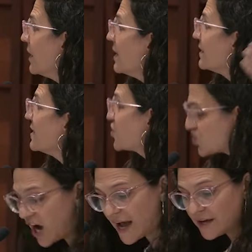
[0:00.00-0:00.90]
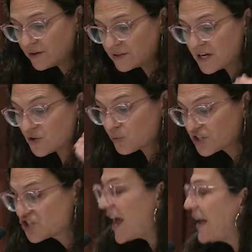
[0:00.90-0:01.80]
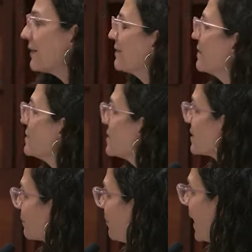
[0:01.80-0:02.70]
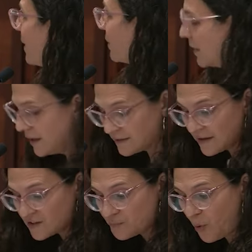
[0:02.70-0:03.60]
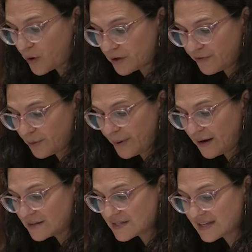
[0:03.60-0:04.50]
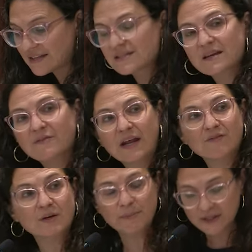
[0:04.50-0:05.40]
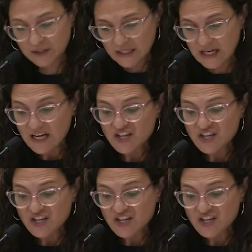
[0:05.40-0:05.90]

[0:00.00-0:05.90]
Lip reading: This child rejects the despair that is born of her parents' sense of inevitability.